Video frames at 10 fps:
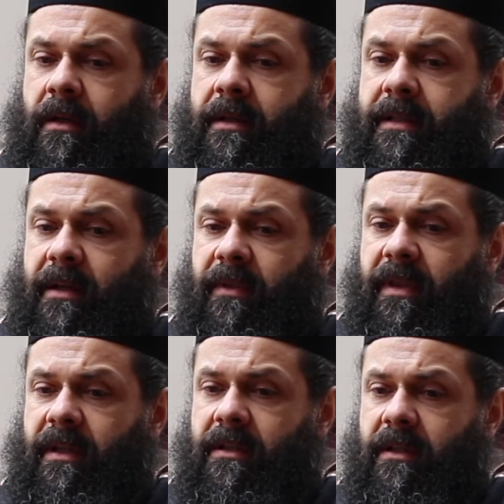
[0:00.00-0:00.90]
Some
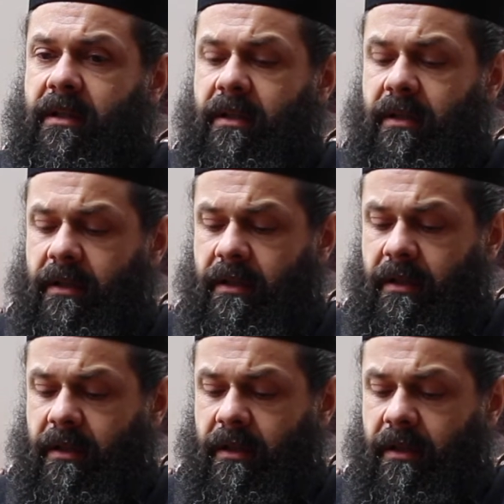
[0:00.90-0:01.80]
things,
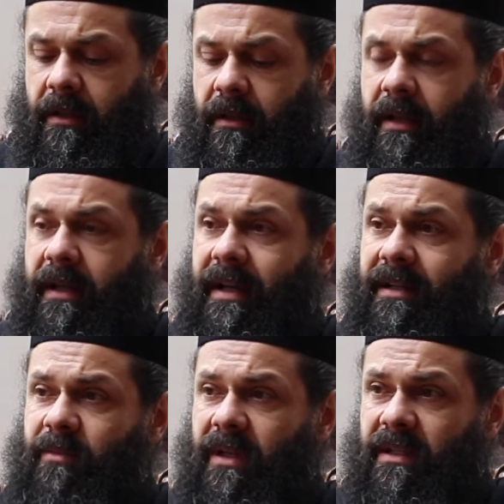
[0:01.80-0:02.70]
they can't be